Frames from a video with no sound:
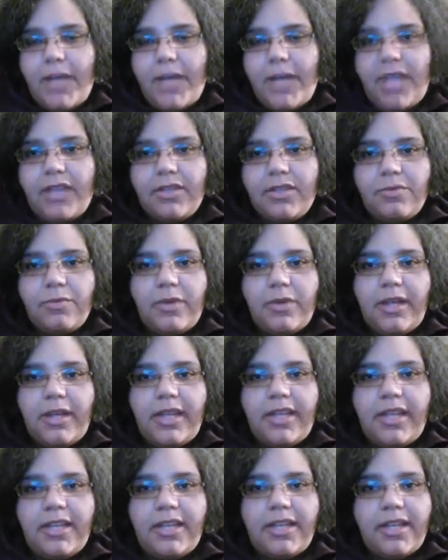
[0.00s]
a
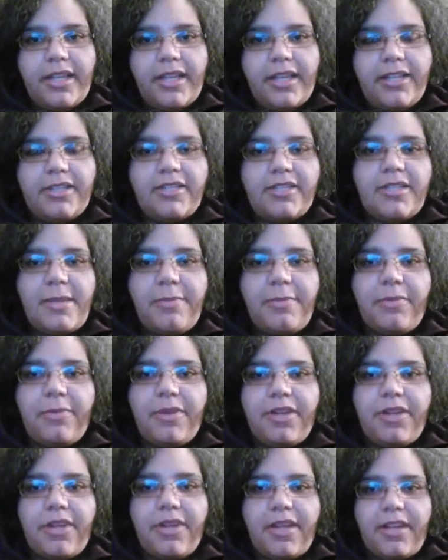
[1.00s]

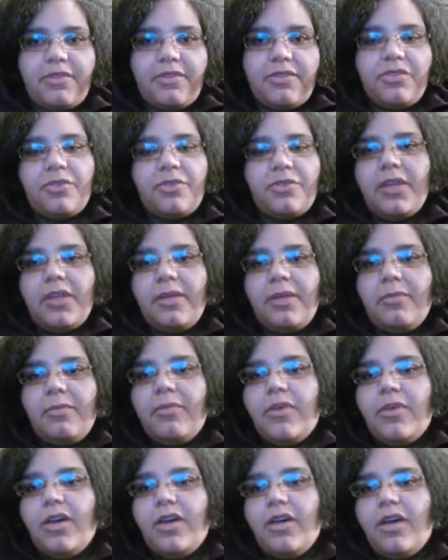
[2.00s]
separate live
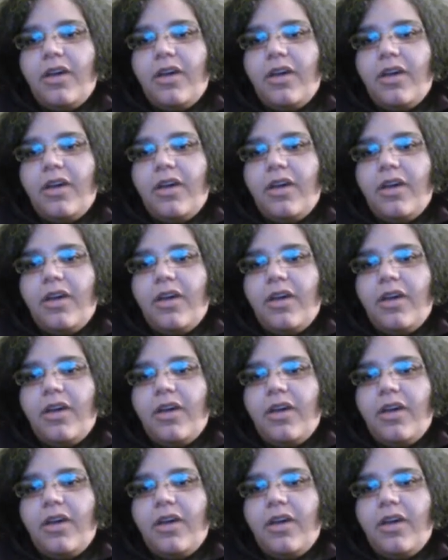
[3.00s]
stream